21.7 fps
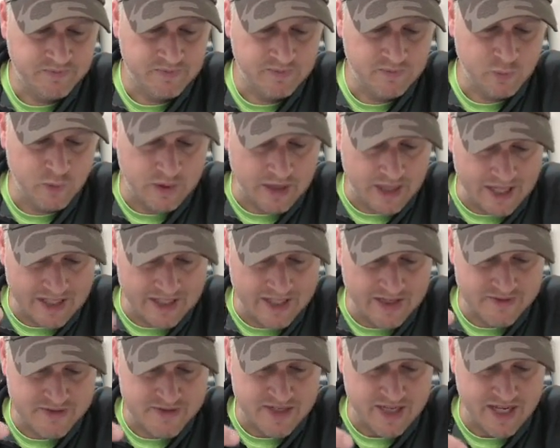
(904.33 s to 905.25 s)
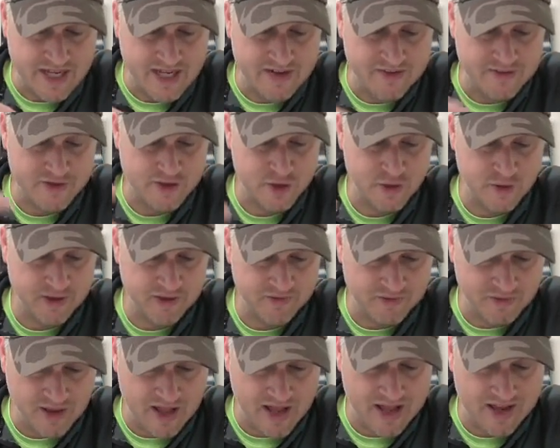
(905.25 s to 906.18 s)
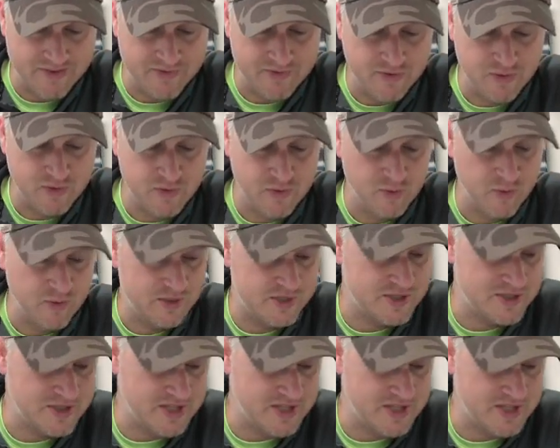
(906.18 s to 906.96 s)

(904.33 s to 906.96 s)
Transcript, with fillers: will I give to eat of the tree of life, which